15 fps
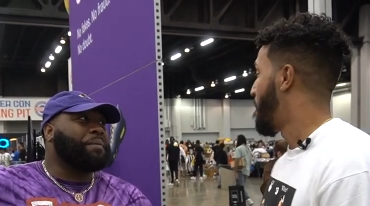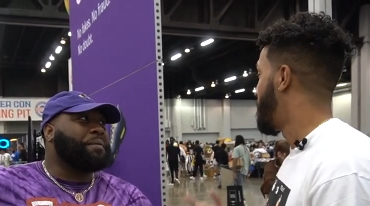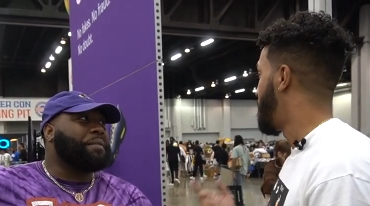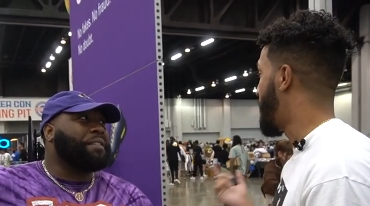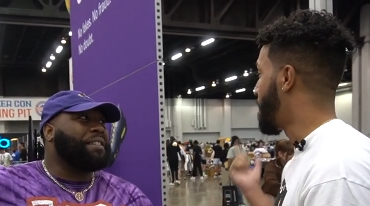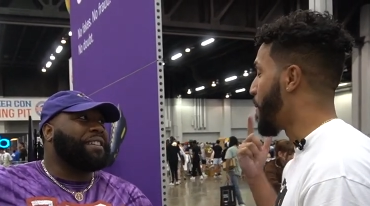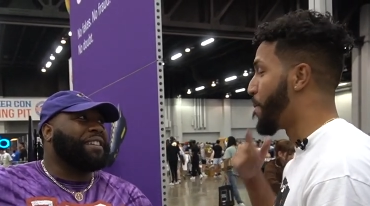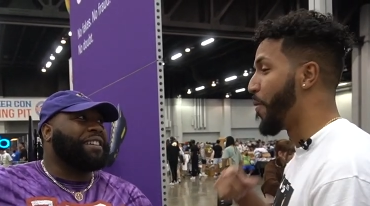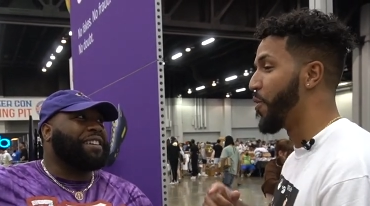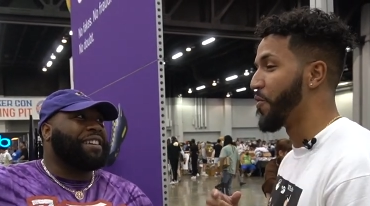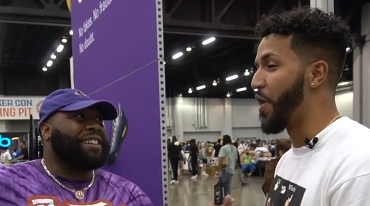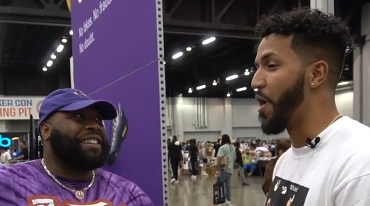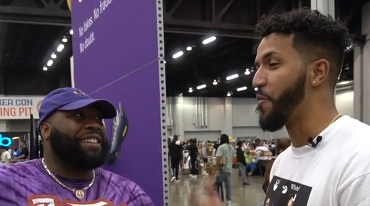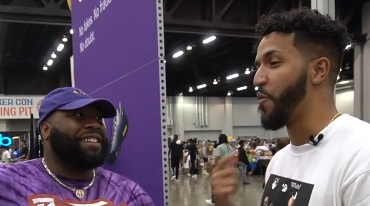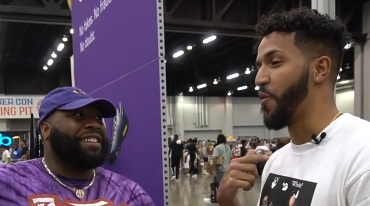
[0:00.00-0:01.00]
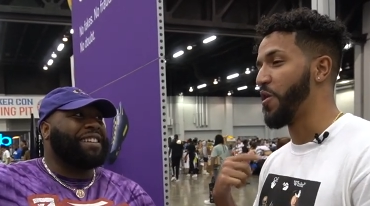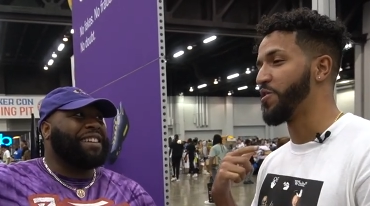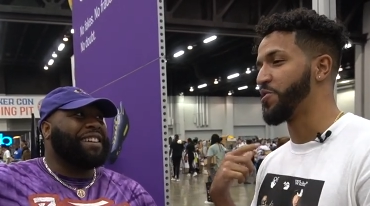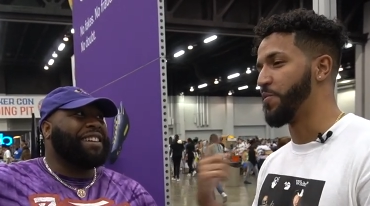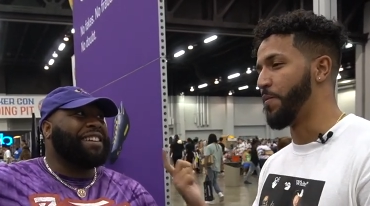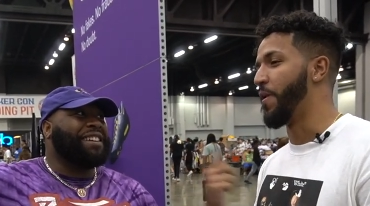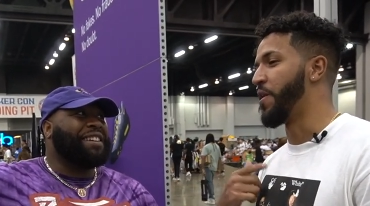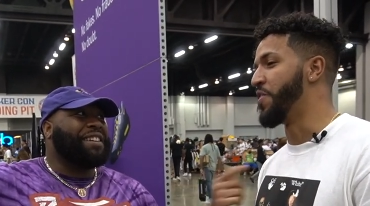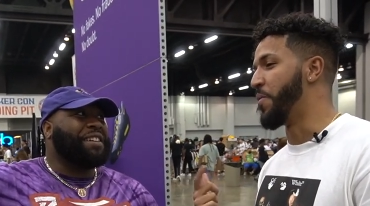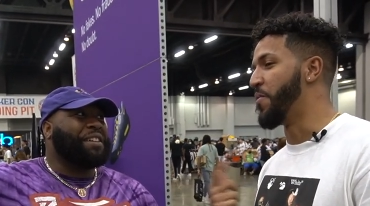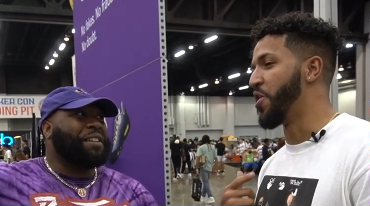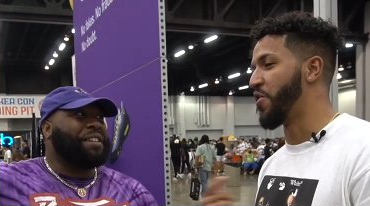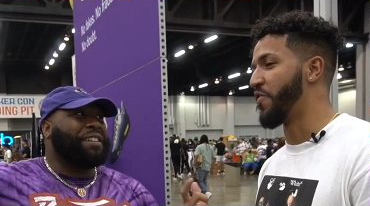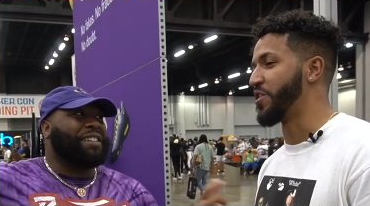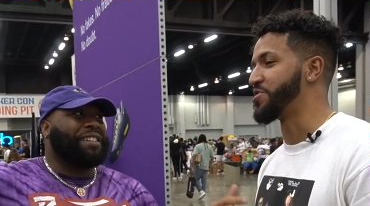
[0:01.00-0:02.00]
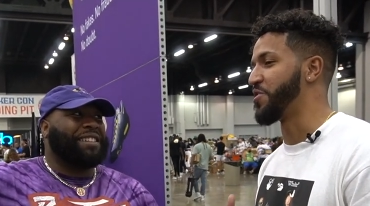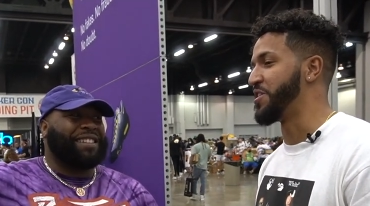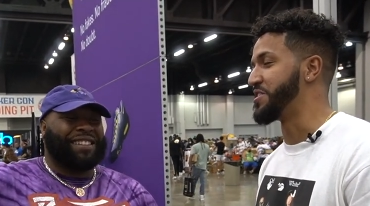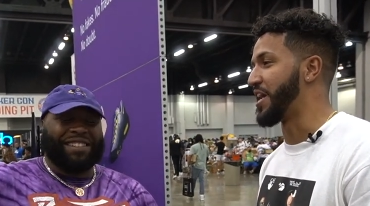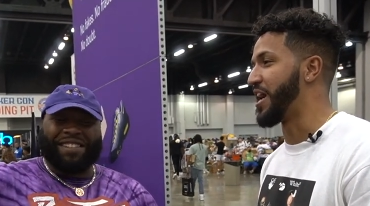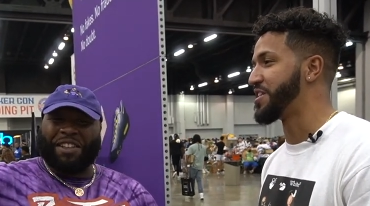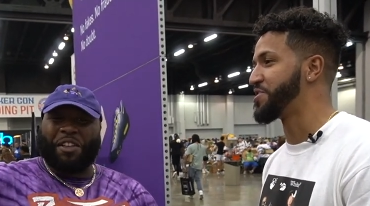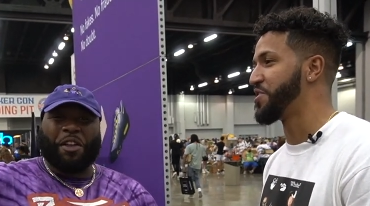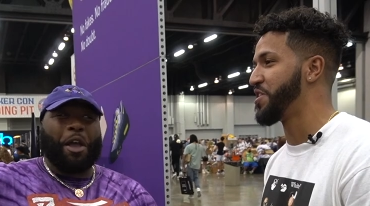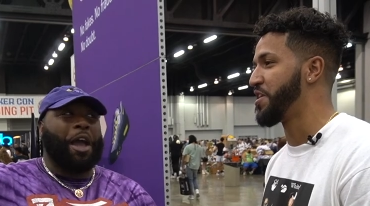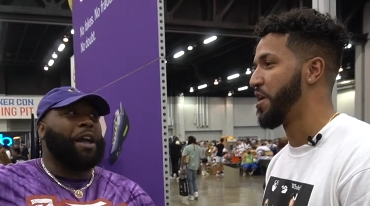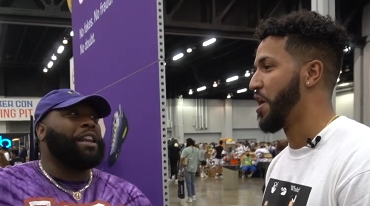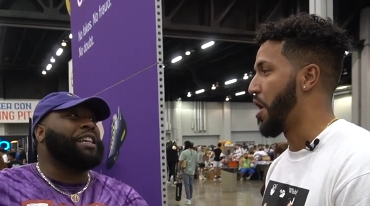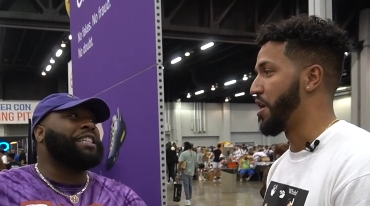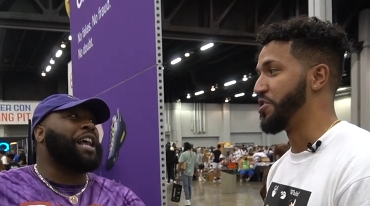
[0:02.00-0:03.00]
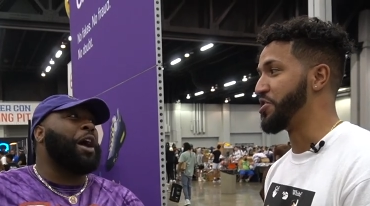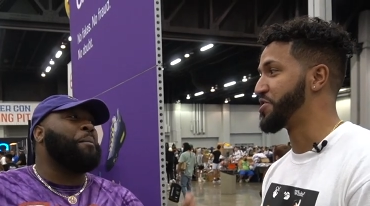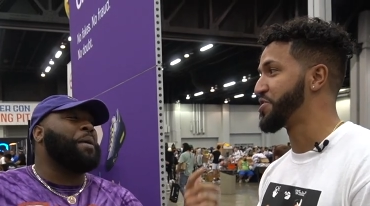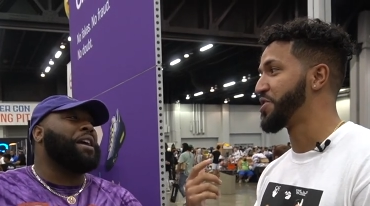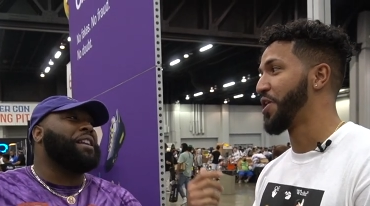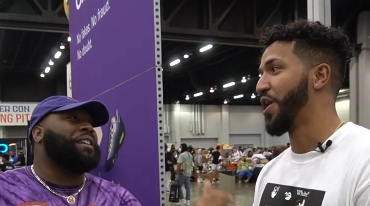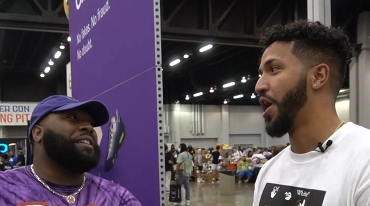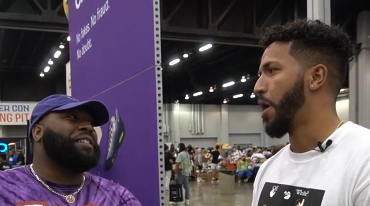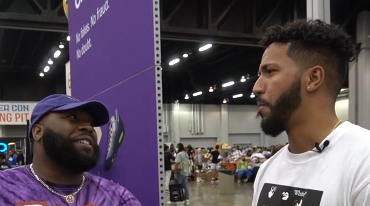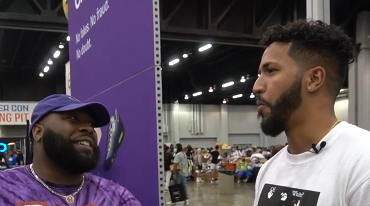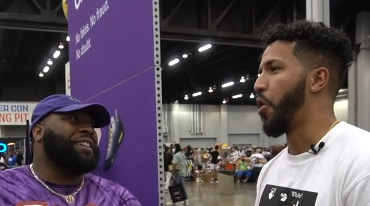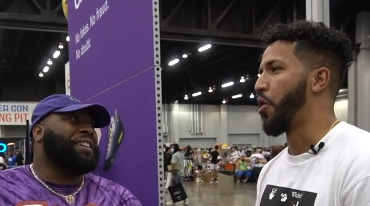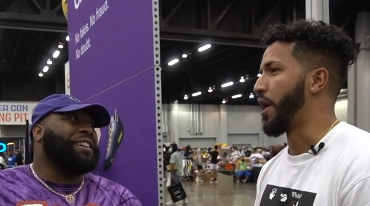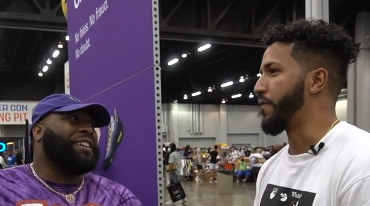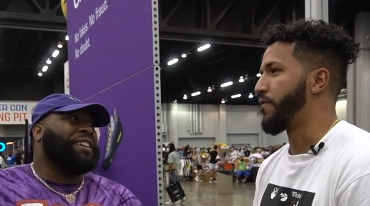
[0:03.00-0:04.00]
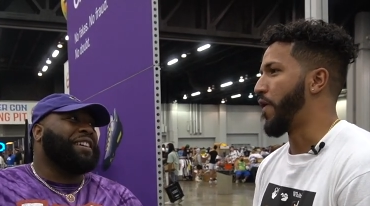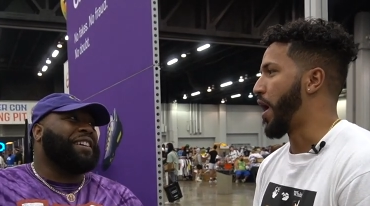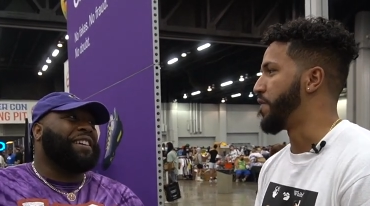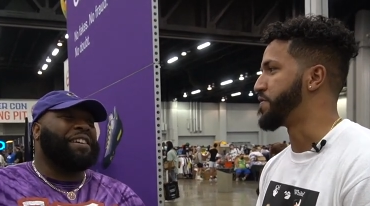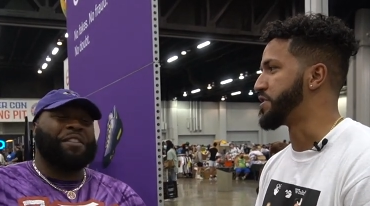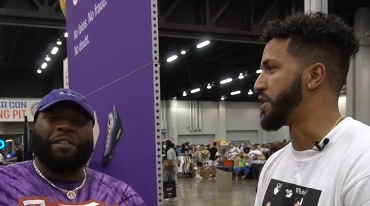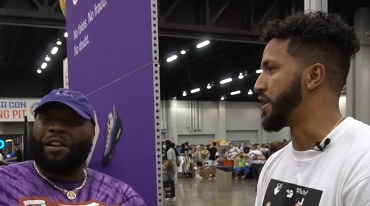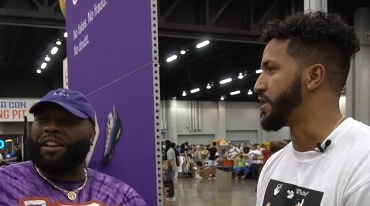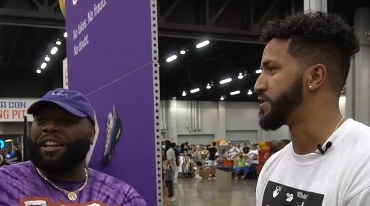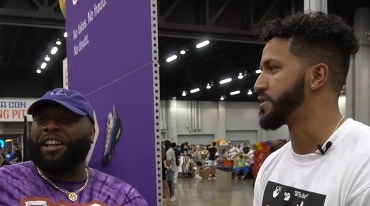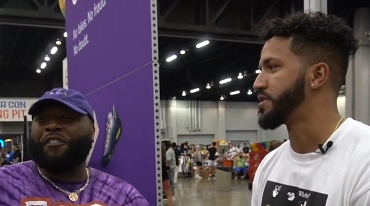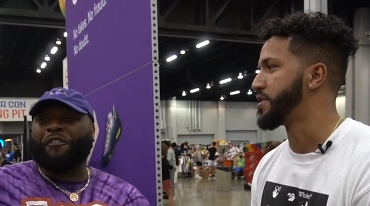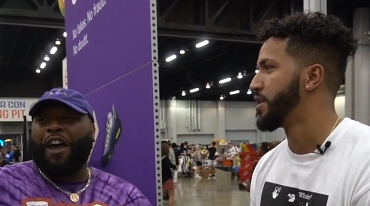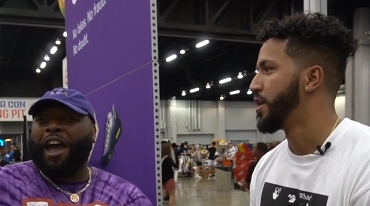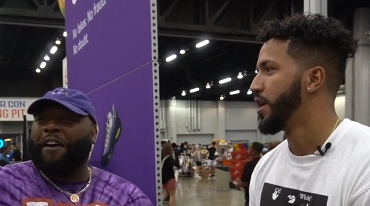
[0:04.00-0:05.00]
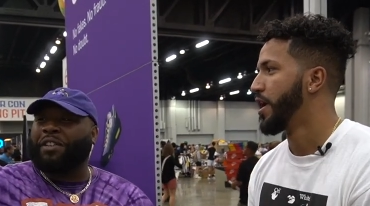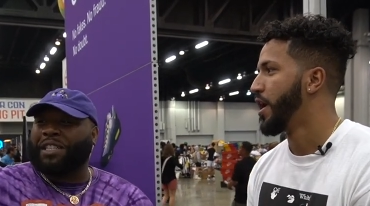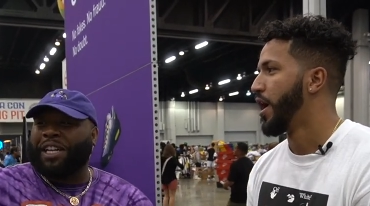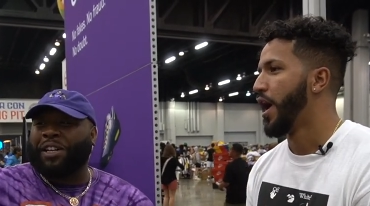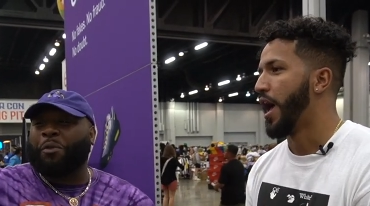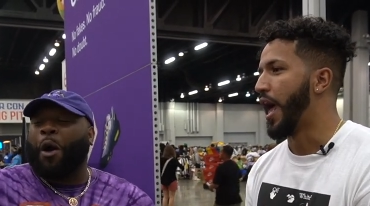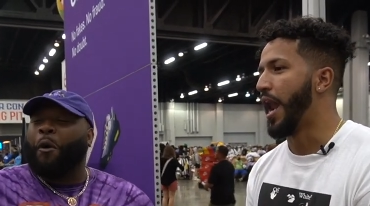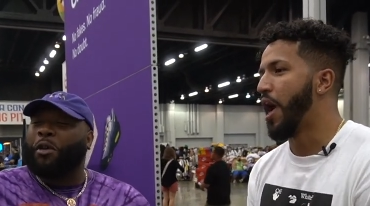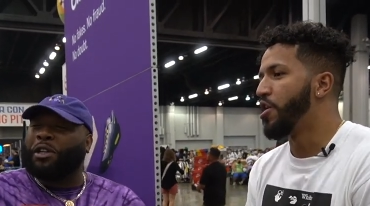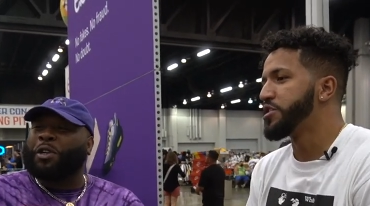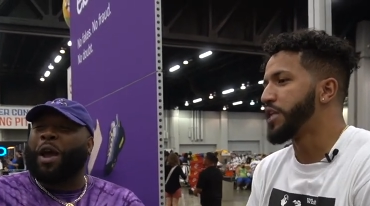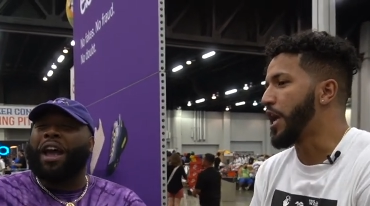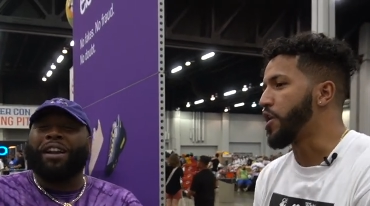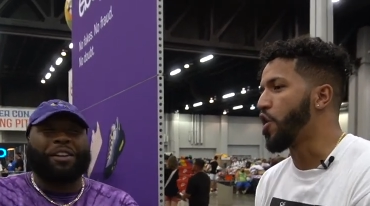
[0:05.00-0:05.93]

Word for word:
Speaker 1: people pulled up in the middle of our transaction. At least how many? Bro, like five, six. At least
Speaker 2: five or six. Bro. And I was like,